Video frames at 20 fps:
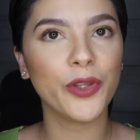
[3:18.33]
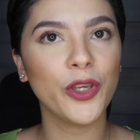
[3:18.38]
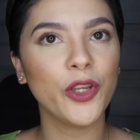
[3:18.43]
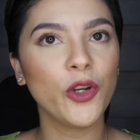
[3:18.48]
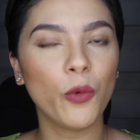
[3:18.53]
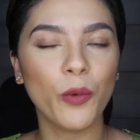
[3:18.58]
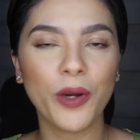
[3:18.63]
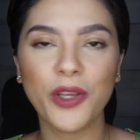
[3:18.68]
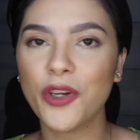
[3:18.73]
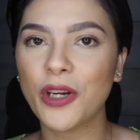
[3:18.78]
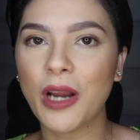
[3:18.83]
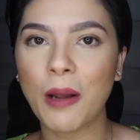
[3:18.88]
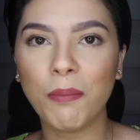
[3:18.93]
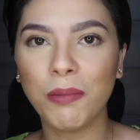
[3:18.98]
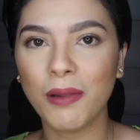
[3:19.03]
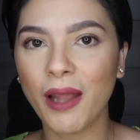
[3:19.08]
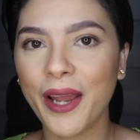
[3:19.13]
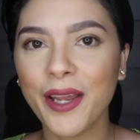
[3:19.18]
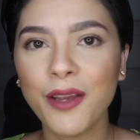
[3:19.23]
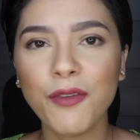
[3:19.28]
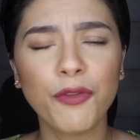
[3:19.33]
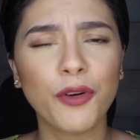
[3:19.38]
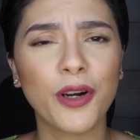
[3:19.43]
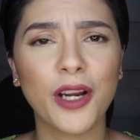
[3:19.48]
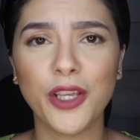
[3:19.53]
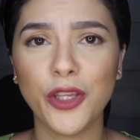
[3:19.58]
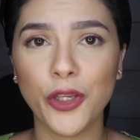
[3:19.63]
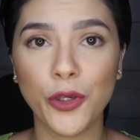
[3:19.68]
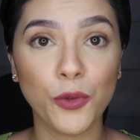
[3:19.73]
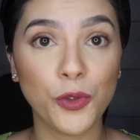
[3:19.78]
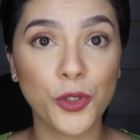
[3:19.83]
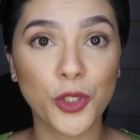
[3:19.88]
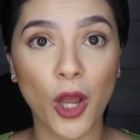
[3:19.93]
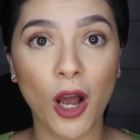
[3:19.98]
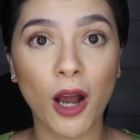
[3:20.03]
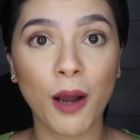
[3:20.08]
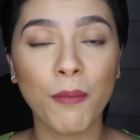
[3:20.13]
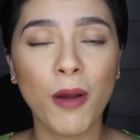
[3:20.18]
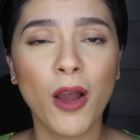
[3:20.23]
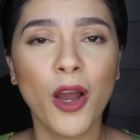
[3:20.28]
You know, when you're applying for a new
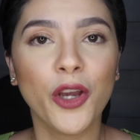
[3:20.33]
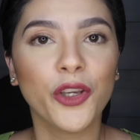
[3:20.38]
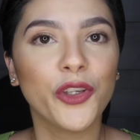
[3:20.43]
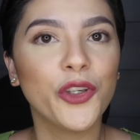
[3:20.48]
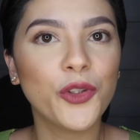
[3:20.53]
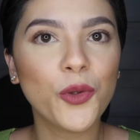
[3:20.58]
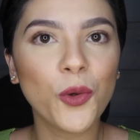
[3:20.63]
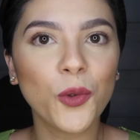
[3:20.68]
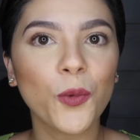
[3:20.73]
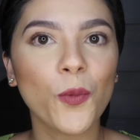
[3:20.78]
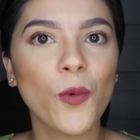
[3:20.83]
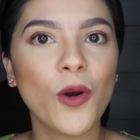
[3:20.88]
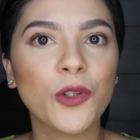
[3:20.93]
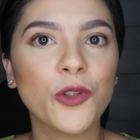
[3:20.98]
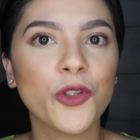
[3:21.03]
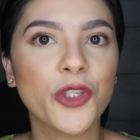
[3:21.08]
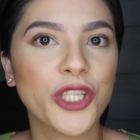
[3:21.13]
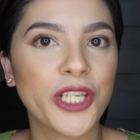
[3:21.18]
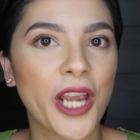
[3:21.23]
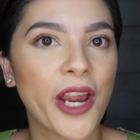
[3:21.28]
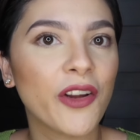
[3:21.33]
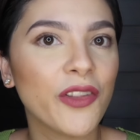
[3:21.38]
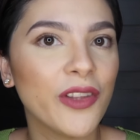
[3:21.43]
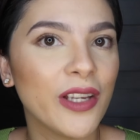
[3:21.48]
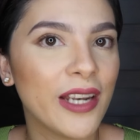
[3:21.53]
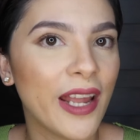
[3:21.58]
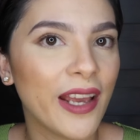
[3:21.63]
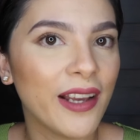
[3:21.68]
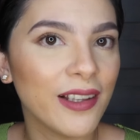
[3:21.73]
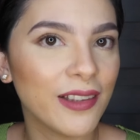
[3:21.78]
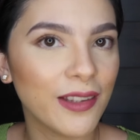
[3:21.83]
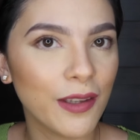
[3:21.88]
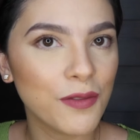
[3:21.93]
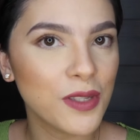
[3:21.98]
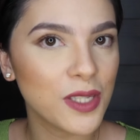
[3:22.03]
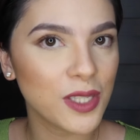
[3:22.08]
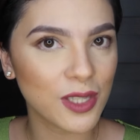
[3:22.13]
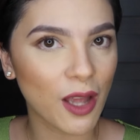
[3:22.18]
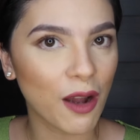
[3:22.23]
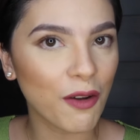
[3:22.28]
job, you don't want to share the negative
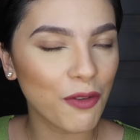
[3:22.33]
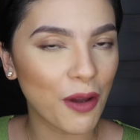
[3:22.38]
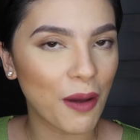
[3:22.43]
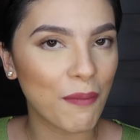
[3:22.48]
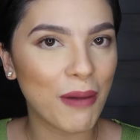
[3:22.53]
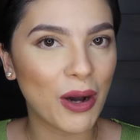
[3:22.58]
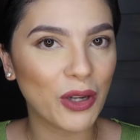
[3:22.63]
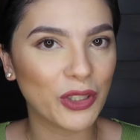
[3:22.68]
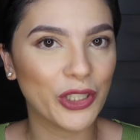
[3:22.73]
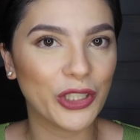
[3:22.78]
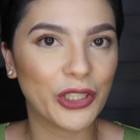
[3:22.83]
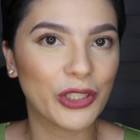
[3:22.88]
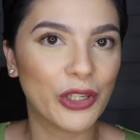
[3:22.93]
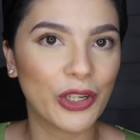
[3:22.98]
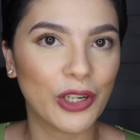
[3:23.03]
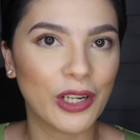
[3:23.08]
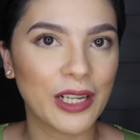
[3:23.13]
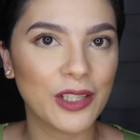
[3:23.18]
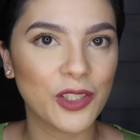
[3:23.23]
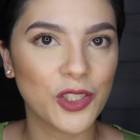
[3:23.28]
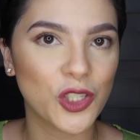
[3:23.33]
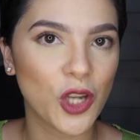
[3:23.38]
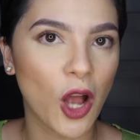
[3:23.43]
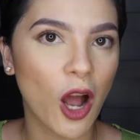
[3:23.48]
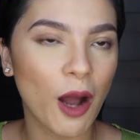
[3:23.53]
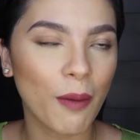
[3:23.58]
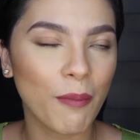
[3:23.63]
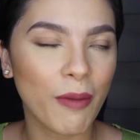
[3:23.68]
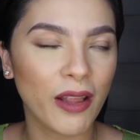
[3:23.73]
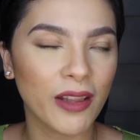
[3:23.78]
stuff about your current job.